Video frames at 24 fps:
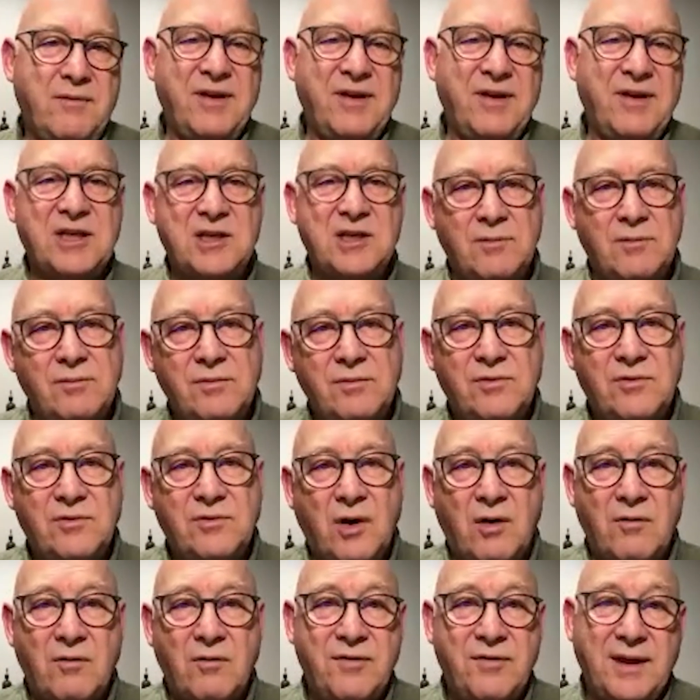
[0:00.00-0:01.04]
victims
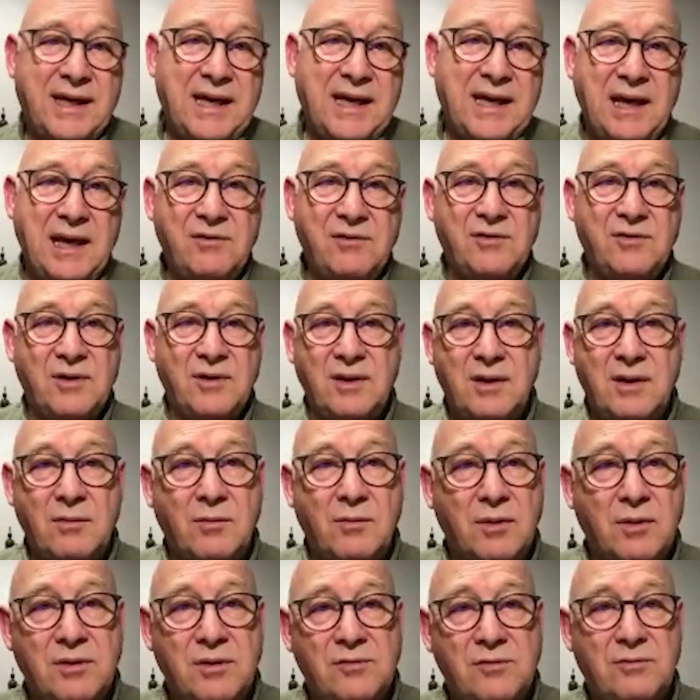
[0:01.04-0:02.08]
of the cancer
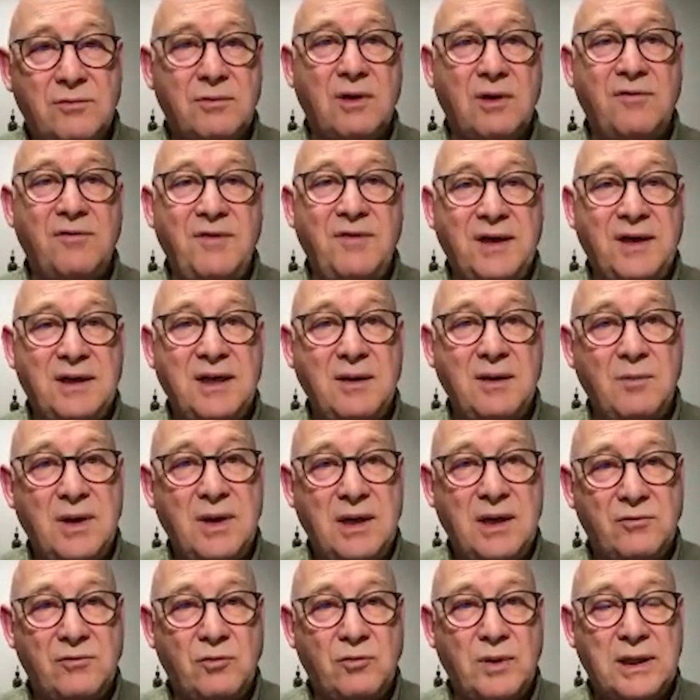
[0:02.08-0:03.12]
that was affecting
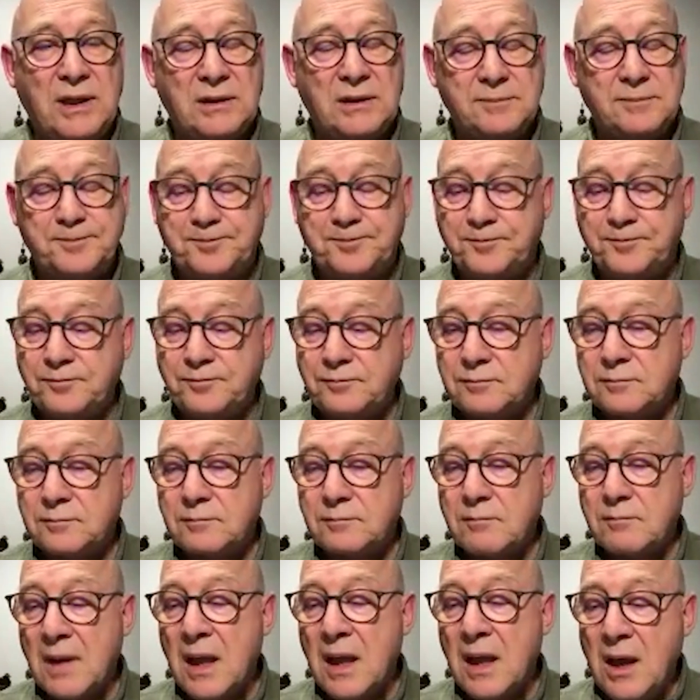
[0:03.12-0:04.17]
me as well.
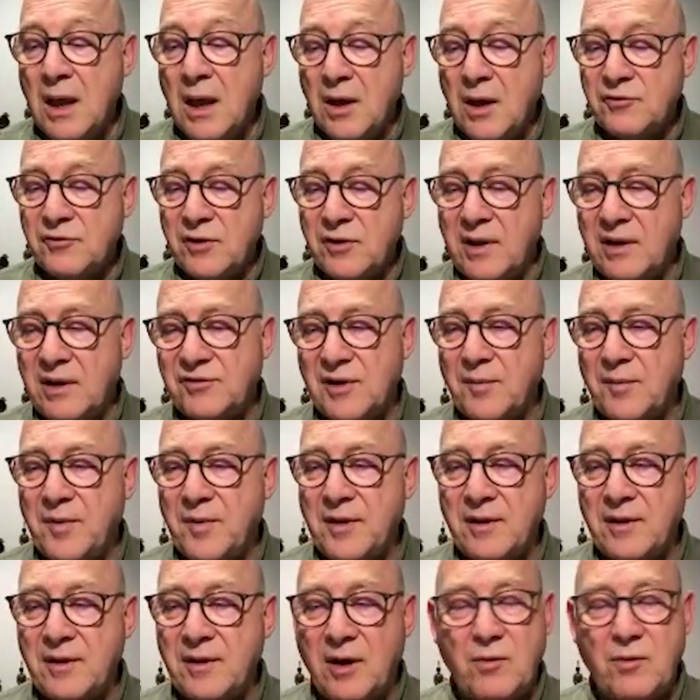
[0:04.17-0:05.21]
So that's
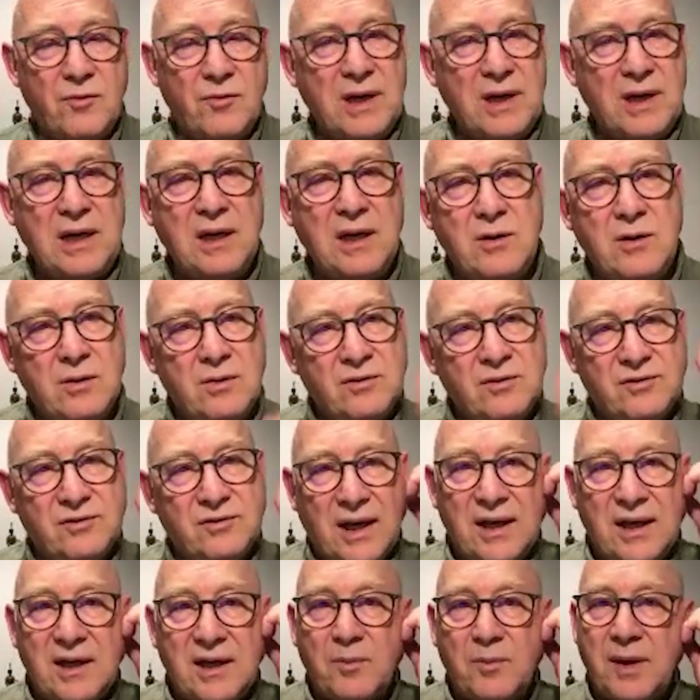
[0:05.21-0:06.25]
something that I really do
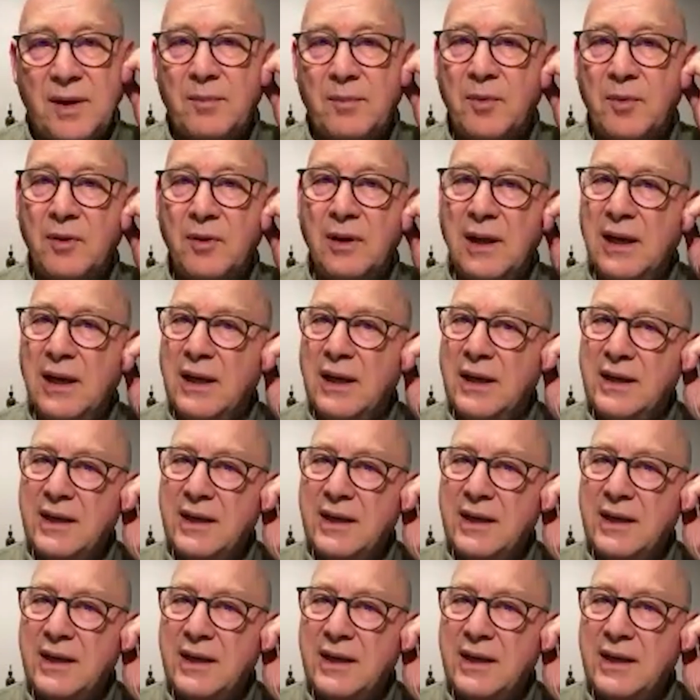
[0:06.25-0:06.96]
say to people,